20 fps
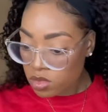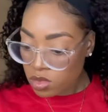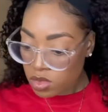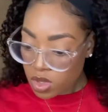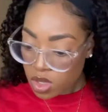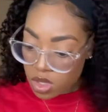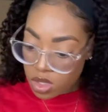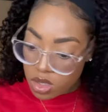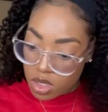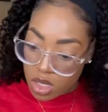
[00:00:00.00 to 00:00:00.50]

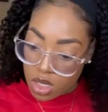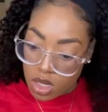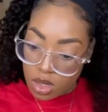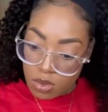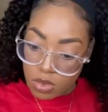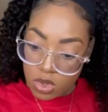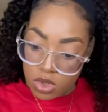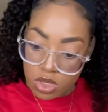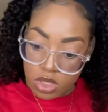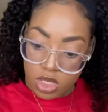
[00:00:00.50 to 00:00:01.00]
Then I'm
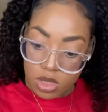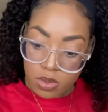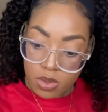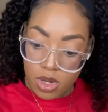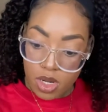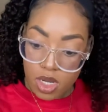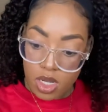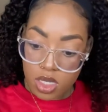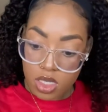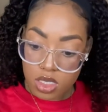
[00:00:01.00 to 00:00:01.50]
going to
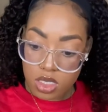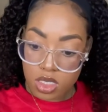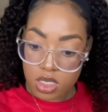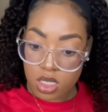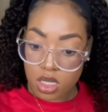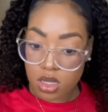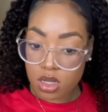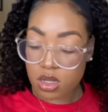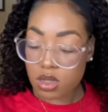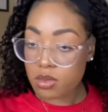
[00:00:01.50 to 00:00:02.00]
spray
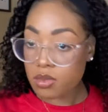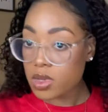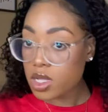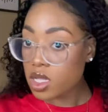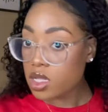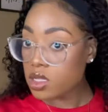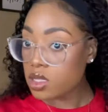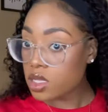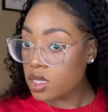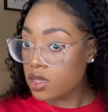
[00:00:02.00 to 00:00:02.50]
some
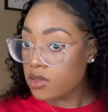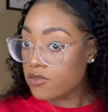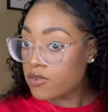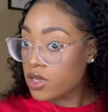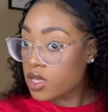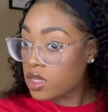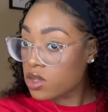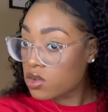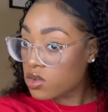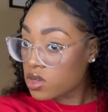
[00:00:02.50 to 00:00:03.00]

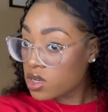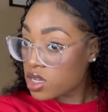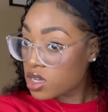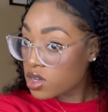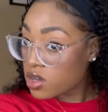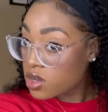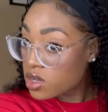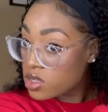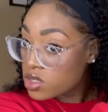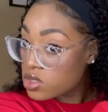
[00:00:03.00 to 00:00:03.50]
leave-in on here
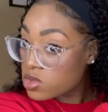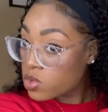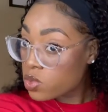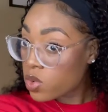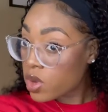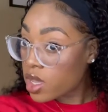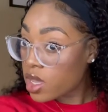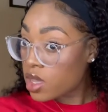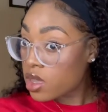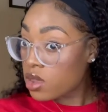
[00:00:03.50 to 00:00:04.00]
as
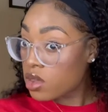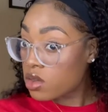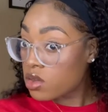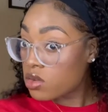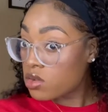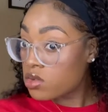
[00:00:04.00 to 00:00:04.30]
well.